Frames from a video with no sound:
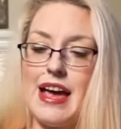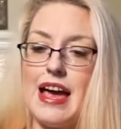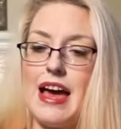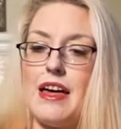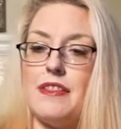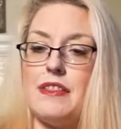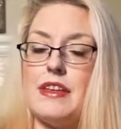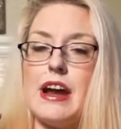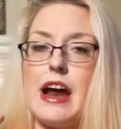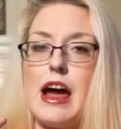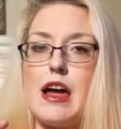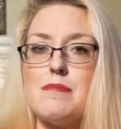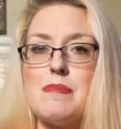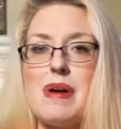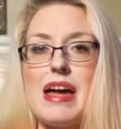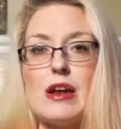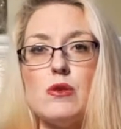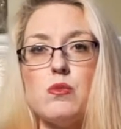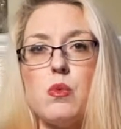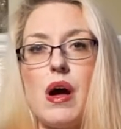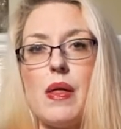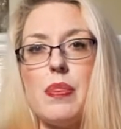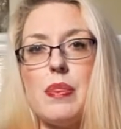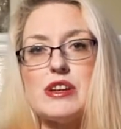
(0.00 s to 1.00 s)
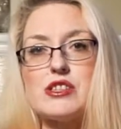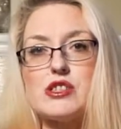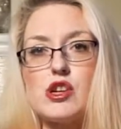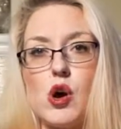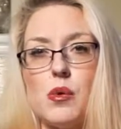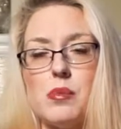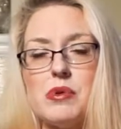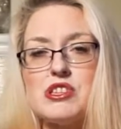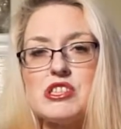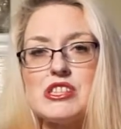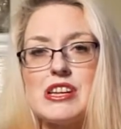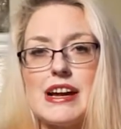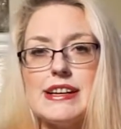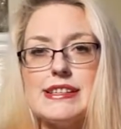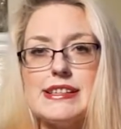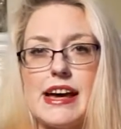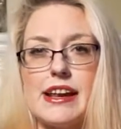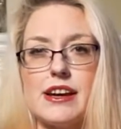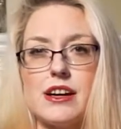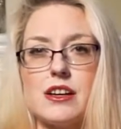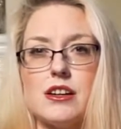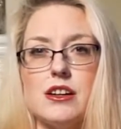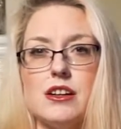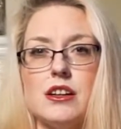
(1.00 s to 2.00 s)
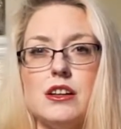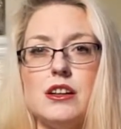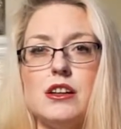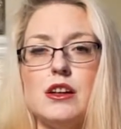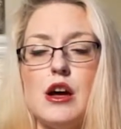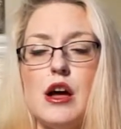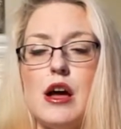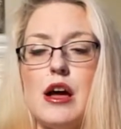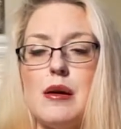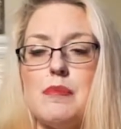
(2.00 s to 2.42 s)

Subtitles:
and then I made one that's almost identical,